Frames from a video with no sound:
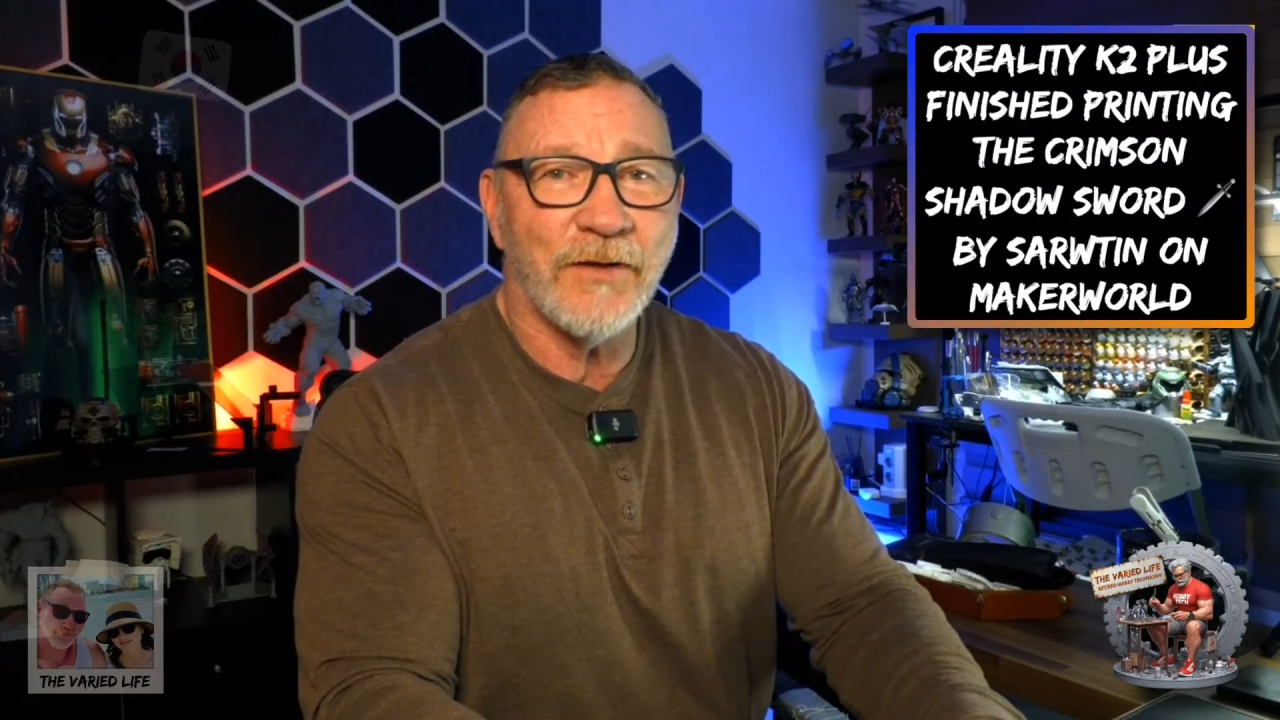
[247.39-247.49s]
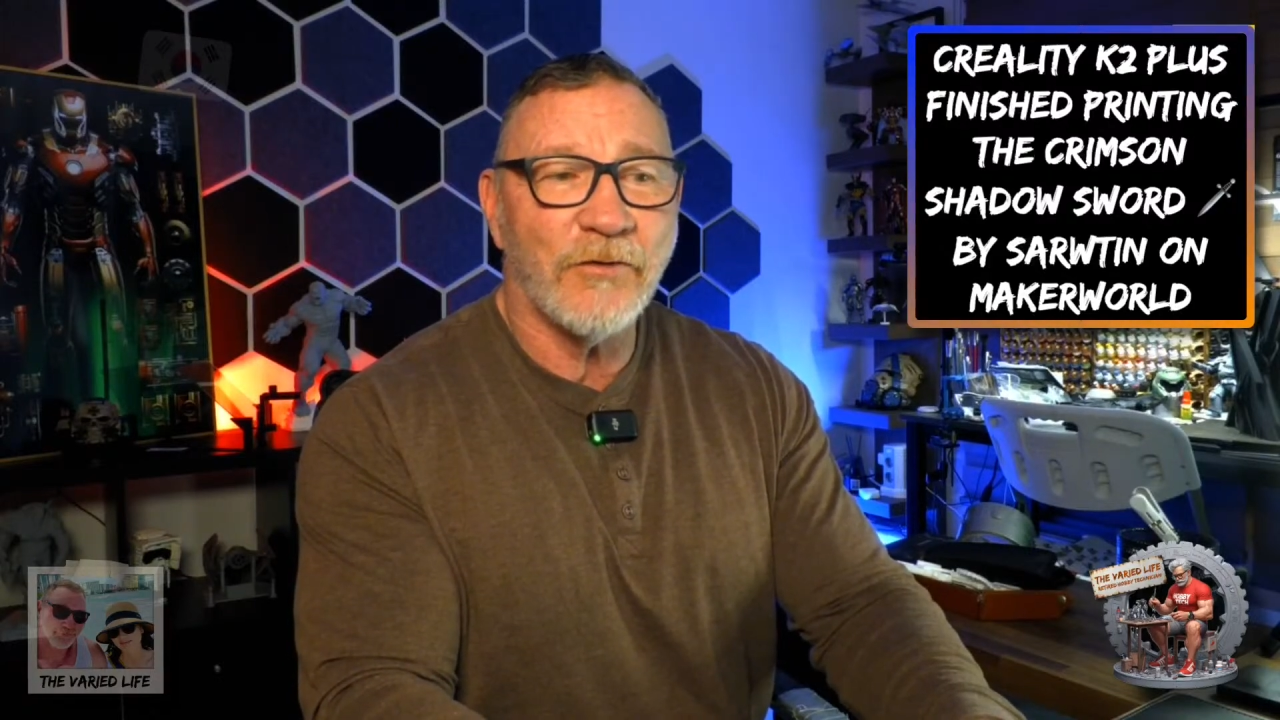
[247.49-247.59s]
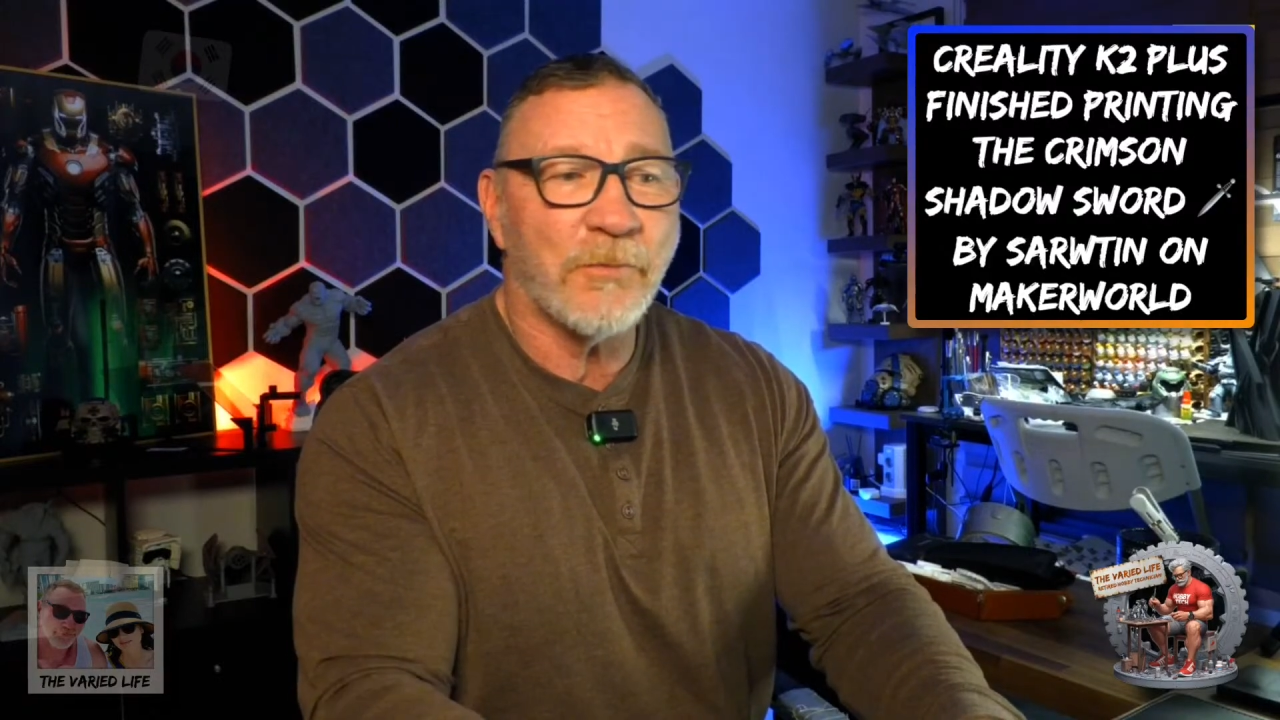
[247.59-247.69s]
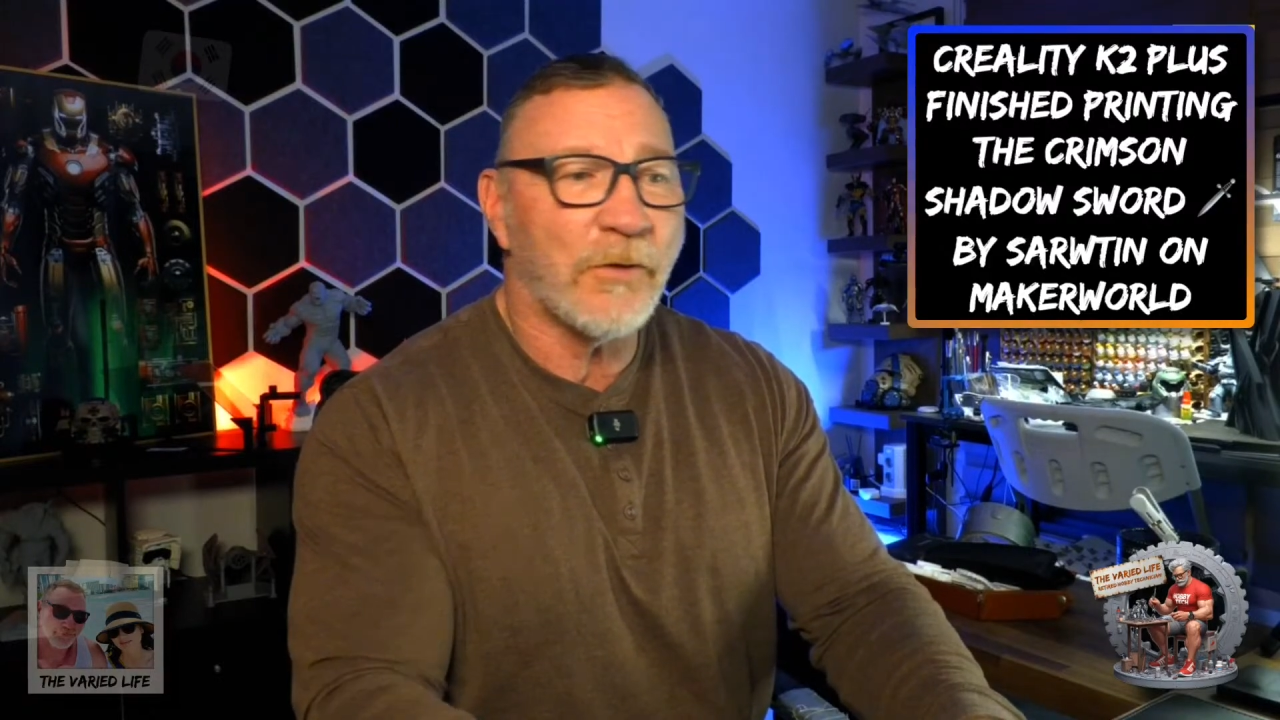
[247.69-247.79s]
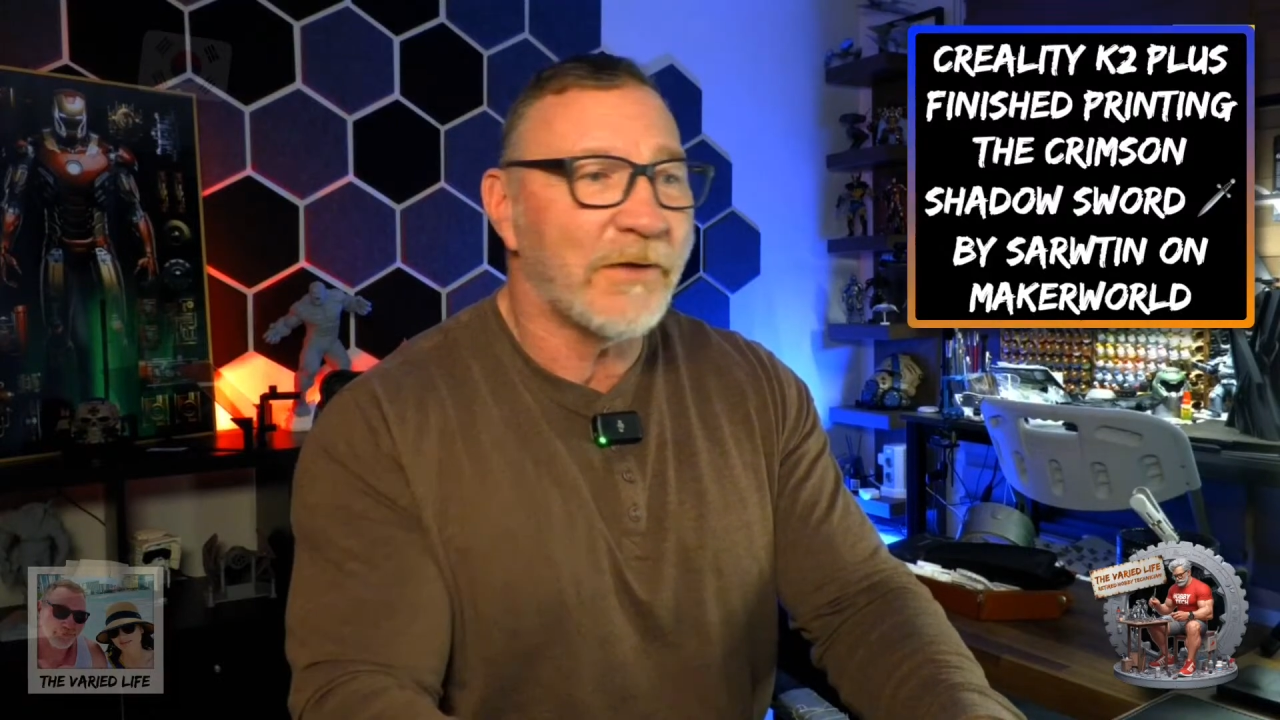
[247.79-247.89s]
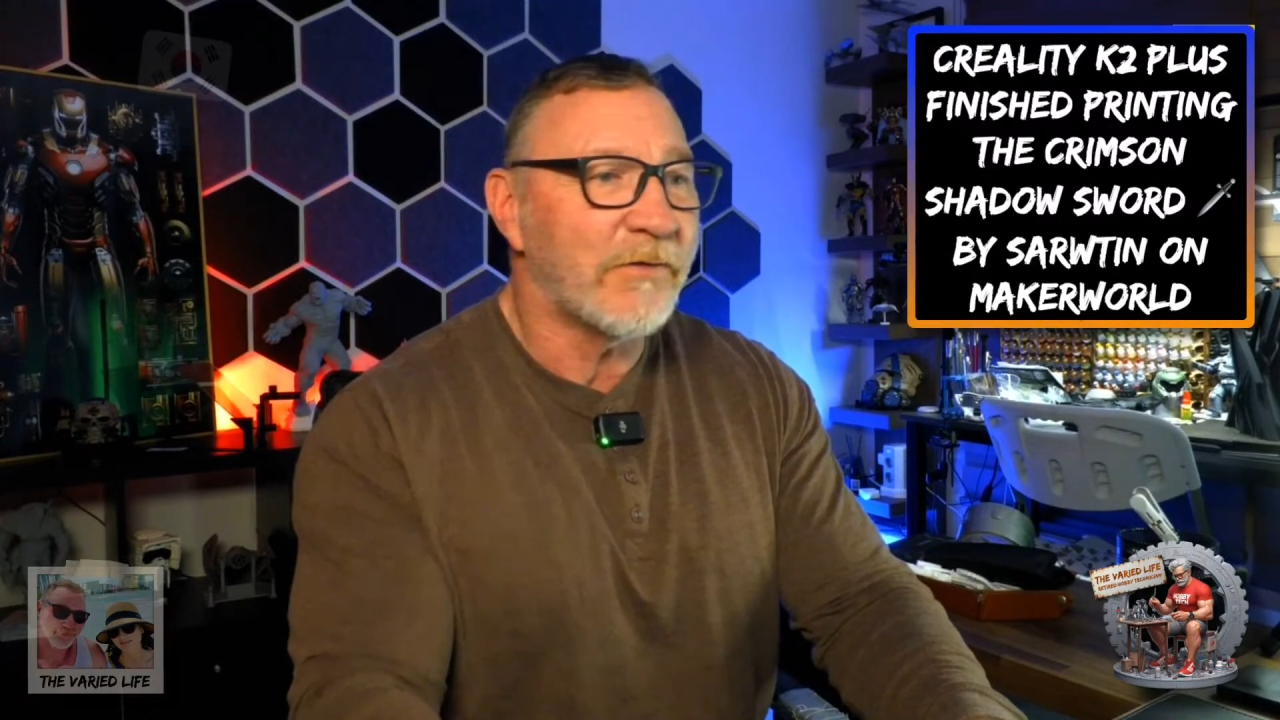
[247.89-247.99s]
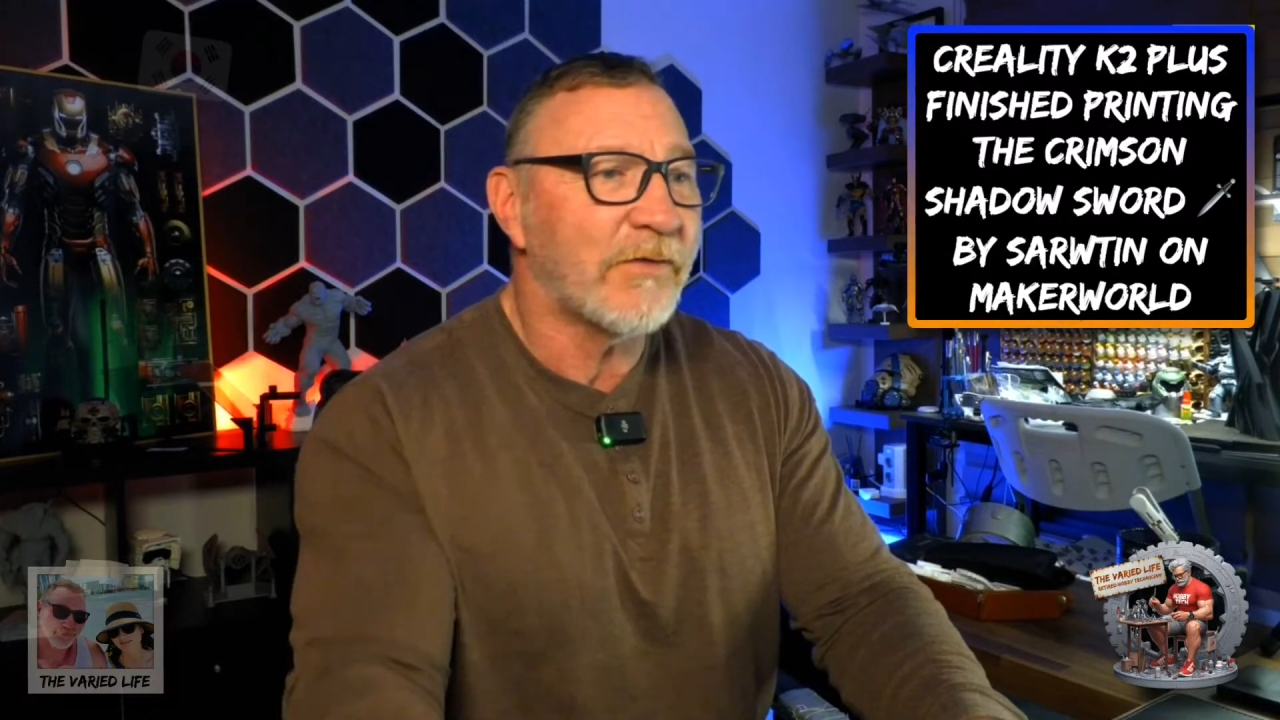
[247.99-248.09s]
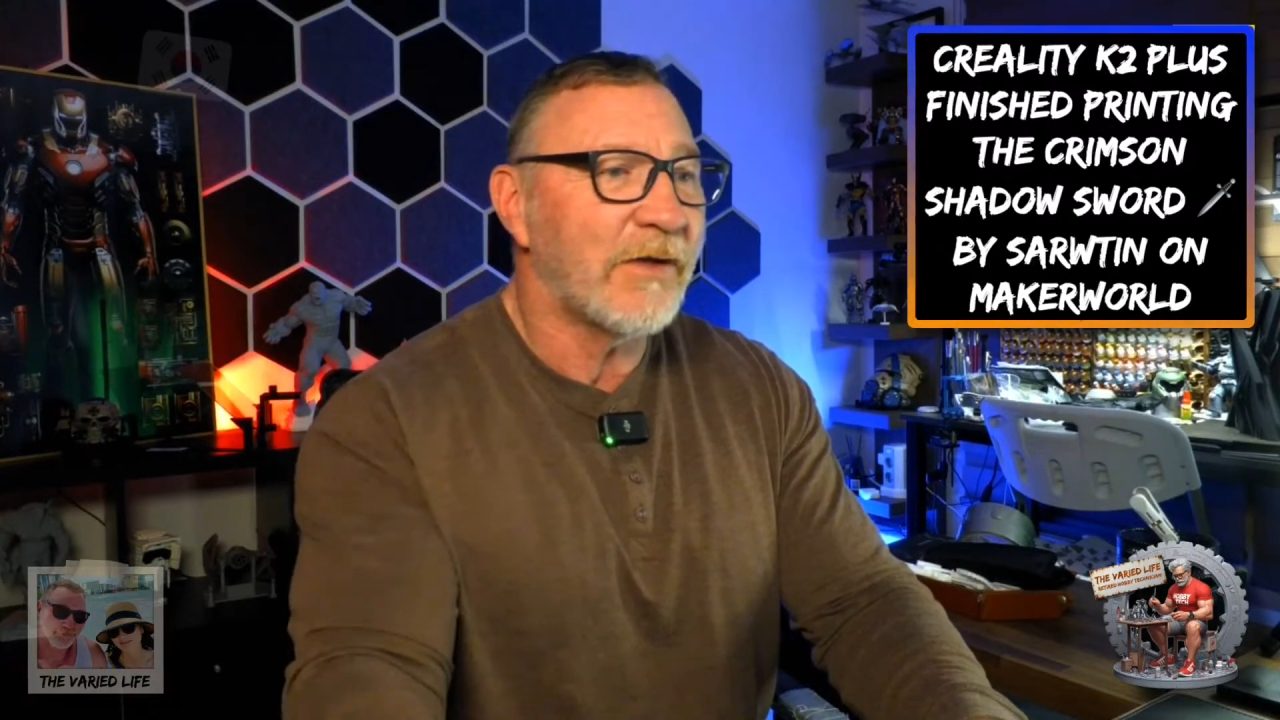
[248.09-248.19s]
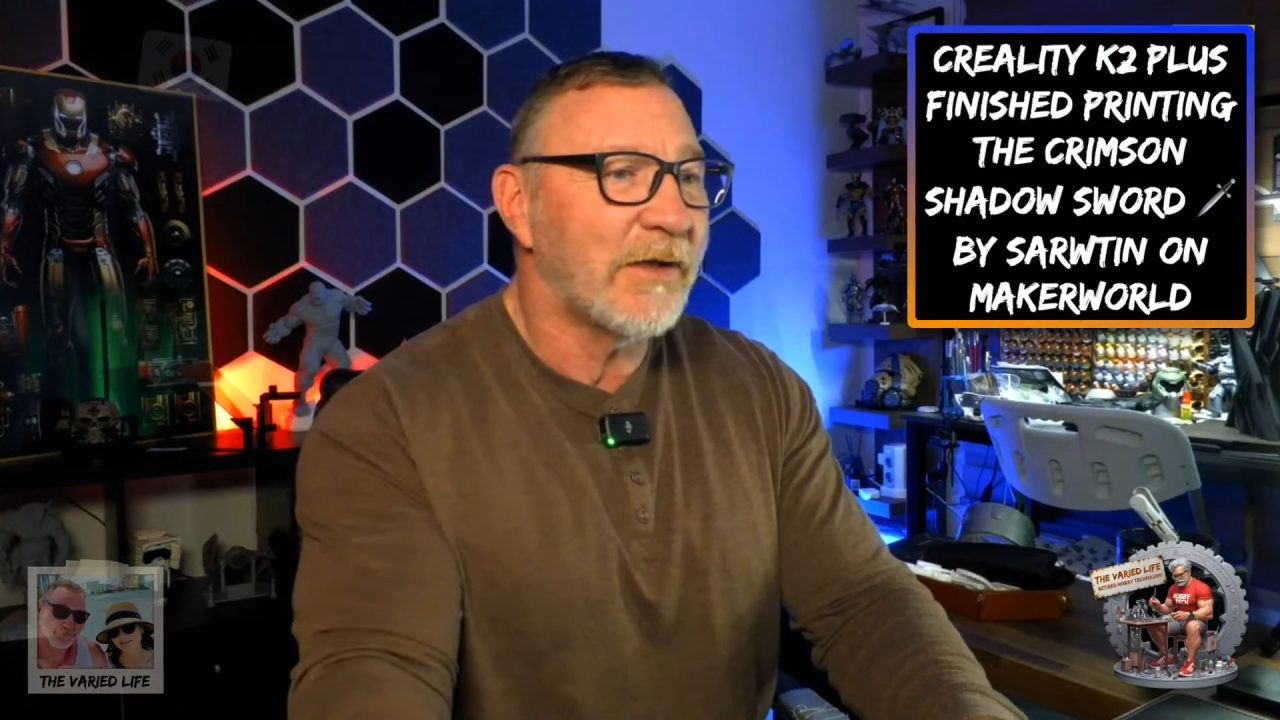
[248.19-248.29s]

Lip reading: these prints,